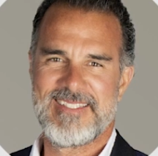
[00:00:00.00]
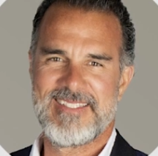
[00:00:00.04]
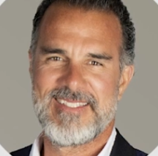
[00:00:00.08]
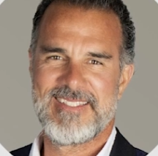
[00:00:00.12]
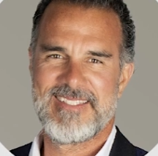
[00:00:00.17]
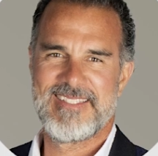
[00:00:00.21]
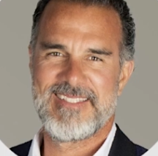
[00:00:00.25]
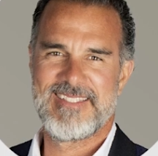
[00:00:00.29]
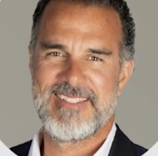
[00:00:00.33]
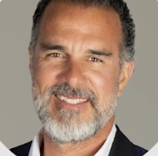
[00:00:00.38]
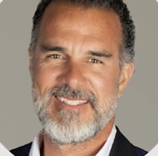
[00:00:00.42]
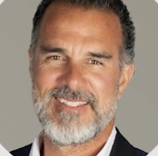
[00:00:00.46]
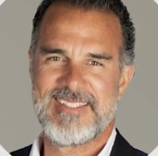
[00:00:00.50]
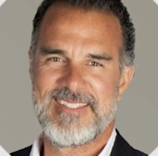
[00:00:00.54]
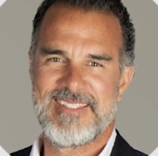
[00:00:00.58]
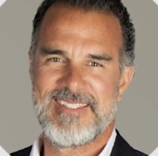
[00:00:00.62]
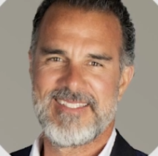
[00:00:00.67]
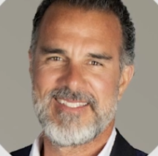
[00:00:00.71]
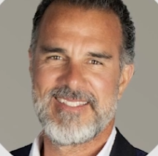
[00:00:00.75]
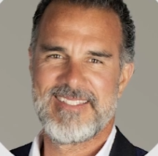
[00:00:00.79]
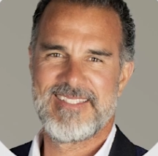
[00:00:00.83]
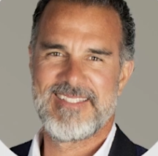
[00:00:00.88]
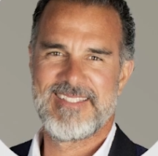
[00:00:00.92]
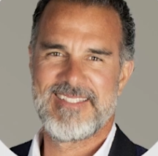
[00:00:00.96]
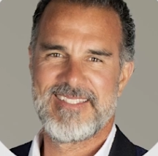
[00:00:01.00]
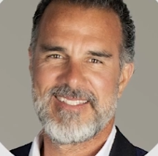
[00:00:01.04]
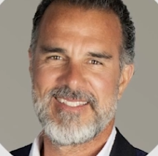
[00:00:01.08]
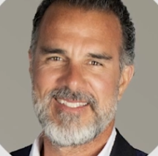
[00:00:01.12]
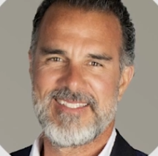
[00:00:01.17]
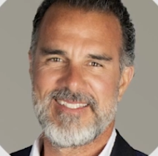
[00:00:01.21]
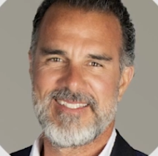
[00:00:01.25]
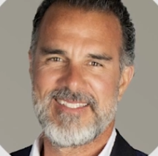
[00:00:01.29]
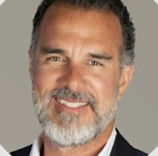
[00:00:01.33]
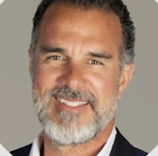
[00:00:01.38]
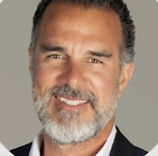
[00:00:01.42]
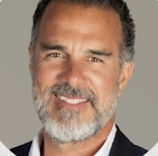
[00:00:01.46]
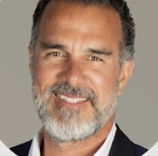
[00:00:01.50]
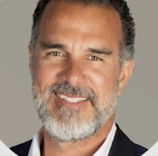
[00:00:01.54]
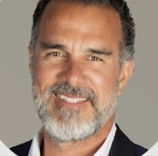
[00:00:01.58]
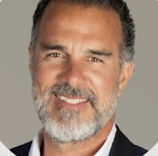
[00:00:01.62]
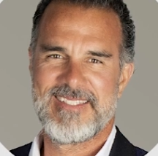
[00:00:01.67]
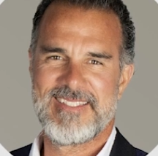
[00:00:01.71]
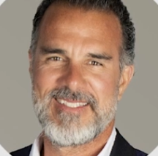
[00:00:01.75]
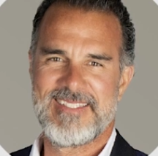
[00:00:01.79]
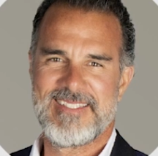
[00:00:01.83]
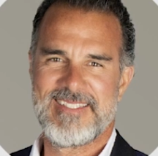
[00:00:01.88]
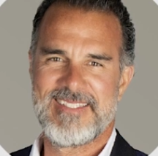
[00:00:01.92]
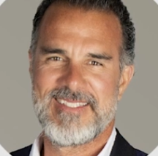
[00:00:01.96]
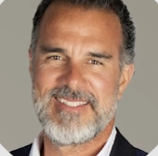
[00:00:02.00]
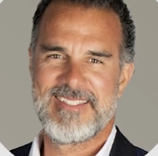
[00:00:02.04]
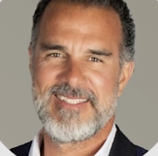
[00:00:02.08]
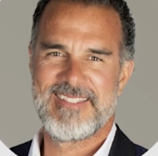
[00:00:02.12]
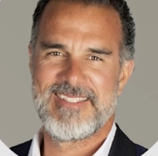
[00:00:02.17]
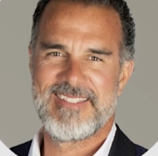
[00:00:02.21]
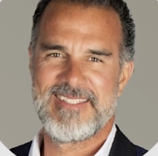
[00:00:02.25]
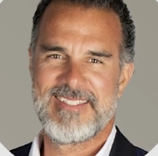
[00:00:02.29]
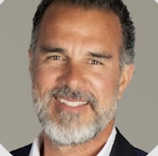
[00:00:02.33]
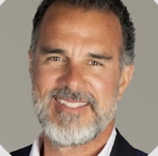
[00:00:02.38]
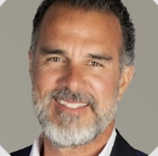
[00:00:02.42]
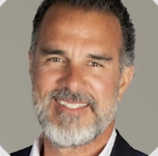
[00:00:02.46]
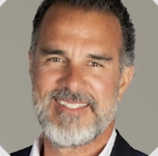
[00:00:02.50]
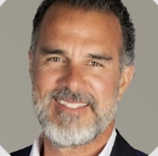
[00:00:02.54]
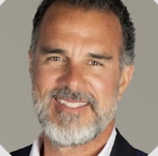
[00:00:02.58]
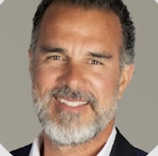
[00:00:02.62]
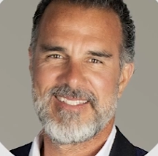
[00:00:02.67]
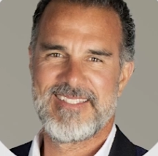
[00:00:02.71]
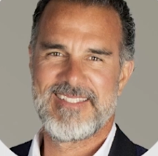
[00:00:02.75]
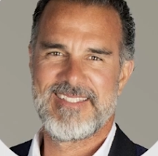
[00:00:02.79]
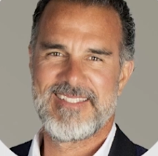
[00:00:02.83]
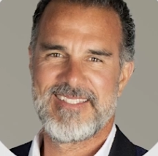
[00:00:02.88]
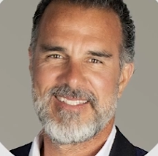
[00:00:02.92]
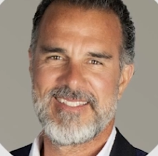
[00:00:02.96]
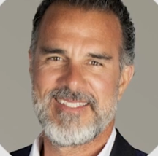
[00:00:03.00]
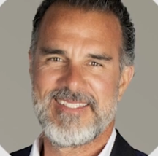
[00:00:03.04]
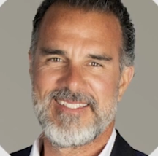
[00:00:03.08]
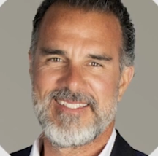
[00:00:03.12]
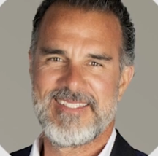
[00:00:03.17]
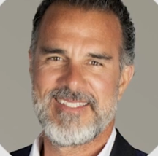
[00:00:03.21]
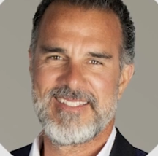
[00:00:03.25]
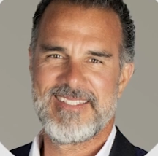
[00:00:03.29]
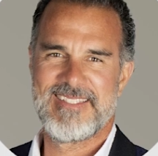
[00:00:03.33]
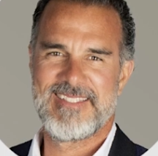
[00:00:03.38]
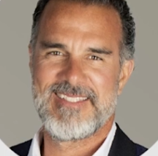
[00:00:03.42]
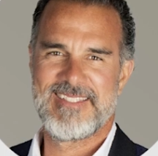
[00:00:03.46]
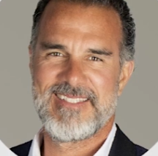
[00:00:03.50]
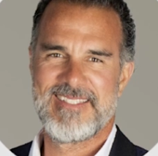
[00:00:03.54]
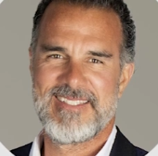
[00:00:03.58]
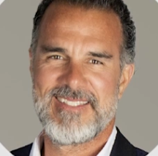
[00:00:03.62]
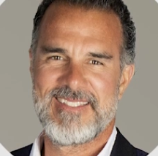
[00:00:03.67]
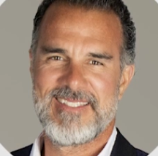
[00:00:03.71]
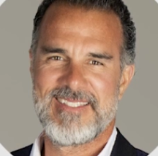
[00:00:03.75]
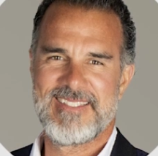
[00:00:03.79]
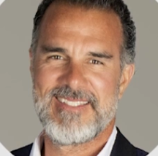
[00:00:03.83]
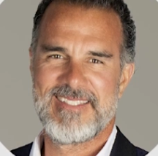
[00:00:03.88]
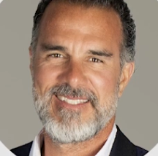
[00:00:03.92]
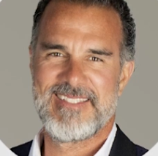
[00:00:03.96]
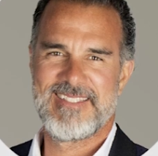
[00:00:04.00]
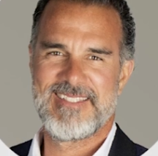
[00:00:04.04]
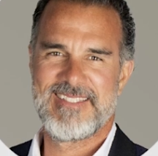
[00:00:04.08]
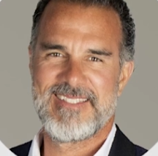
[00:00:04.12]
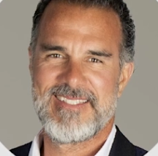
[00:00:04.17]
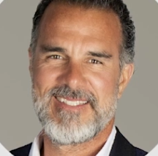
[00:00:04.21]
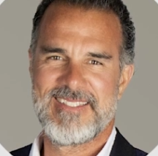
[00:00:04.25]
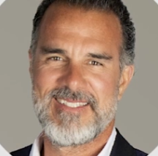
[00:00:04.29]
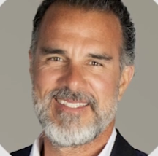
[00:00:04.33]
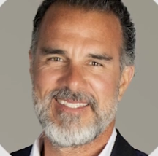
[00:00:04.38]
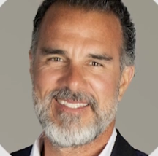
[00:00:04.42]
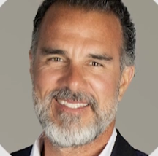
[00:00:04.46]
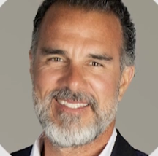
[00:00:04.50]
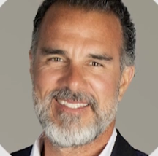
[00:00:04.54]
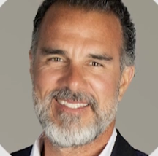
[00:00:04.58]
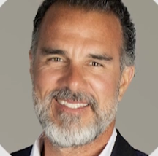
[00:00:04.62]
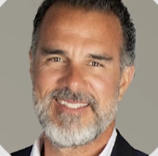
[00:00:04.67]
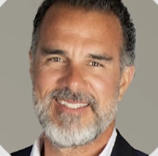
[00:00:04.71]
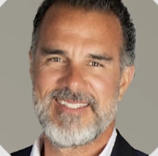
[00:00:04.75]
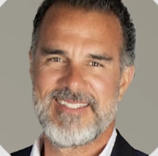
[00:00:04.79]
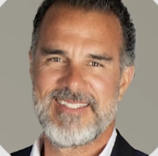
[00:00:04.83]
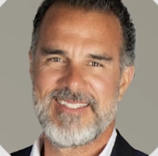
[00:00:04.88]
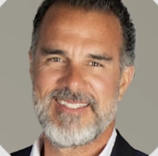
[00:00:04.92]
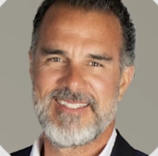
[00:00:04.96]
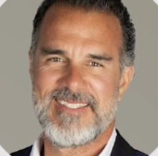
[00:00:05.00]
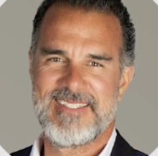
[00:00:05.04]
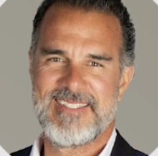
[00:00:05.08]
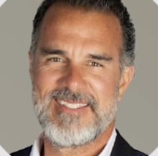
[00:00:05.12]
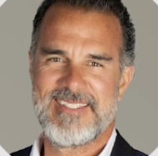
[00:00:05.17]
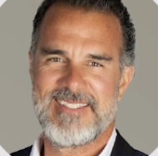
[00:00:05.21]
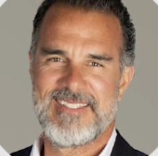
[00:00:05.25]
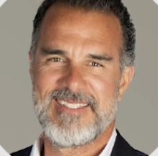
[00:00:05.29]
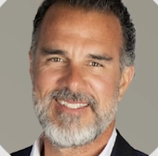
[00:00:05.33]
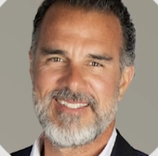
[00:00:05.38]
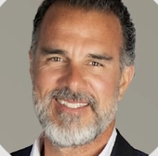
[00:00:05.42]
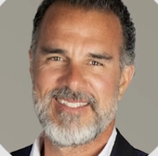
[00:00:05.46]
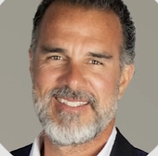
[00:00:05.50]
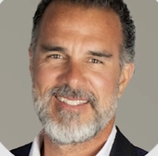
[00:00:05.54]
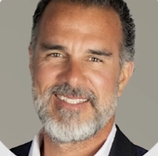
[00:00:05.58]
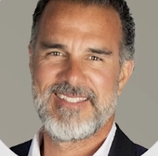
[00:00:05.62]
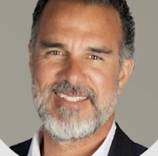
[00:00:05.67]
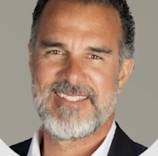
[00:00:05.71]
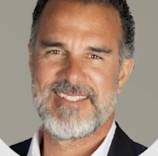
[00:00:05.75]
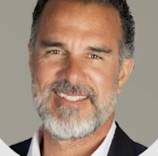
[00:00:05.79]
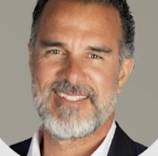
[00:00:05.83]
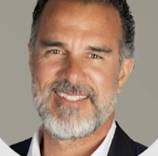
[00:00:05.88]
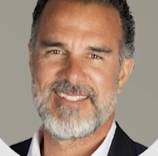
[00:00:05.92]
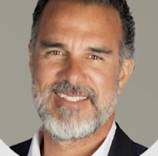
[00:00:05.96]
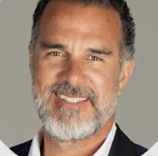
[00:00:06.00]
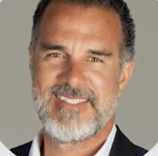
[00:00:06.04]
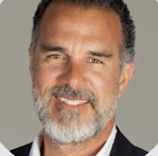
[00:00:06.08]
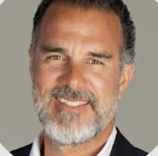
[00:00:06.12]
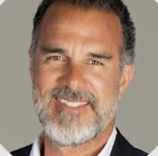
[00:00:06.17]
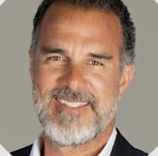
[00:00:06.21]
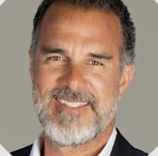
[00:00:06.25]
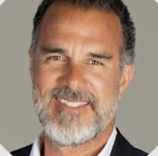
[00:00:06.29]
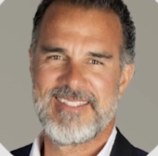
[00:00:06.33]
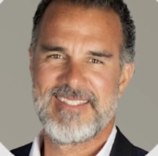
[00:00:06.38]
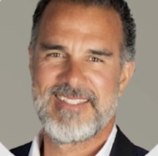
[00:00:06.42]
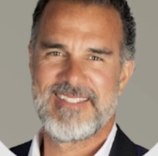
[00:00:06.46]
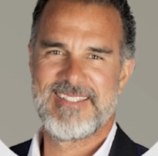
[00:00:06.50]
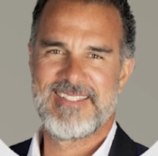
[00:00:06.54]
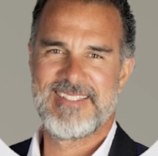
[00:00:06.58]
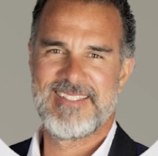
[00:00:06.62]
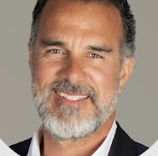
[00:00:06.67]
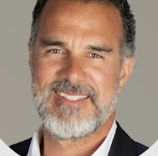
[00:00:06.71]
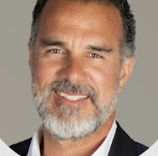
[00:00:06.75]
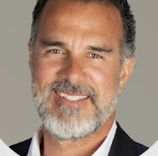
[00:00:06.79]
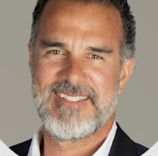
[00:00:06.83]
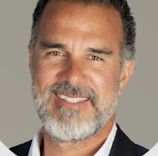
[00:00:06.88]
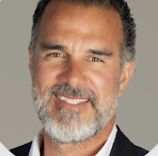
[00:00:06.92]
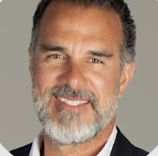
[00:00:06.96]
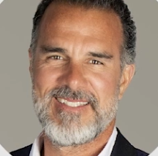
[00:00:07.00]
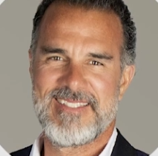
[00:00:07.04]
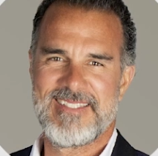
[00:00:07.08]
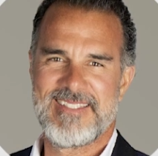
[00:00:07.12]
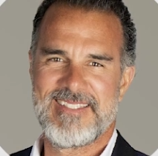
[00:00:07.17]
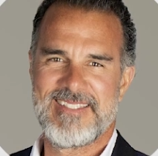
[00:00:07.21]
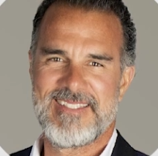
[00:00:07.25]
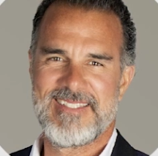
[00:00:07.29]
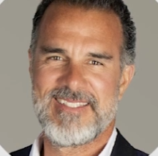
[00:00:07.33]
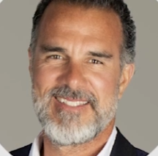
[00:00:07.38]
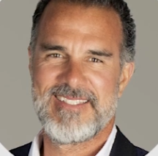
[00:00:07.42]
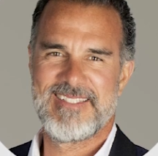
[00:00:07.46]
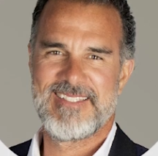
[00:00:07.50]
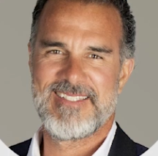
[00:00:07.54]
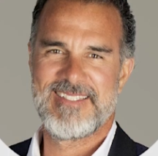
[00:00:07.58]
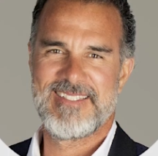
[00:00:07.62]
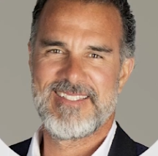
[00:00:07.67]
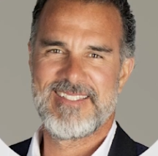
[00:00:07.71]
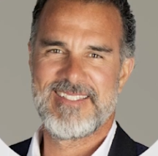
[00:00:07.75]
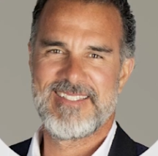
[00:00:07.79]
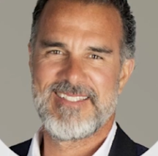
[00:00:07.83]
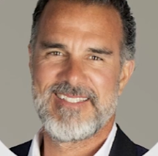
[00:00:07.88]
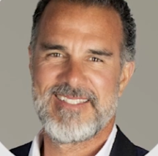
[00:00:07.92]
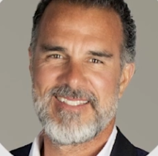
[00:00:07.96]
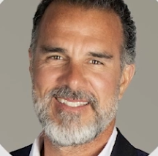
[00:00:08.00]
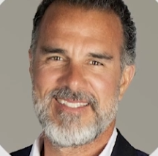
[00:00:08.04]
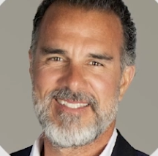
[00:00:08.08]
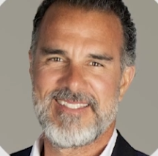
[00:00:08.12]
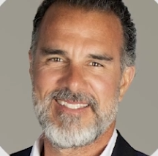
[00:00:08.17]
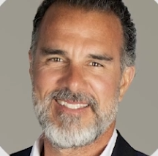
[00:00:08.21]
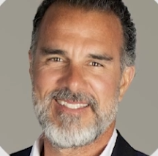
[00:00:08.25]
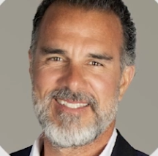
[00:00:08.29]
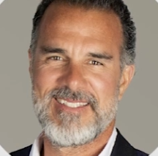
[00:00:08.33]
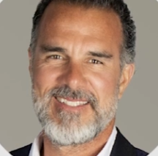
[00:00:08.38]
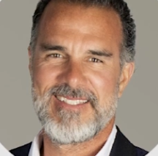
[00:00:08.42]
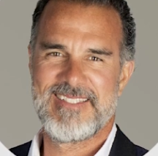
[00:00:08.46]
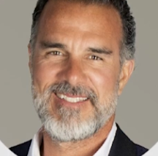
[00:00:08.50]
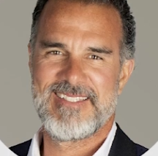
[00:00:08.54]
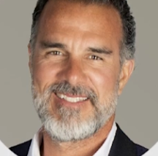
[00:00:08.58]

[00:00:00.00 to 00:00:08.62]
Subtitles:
So we built this company and started with the idea that there are so many things that are required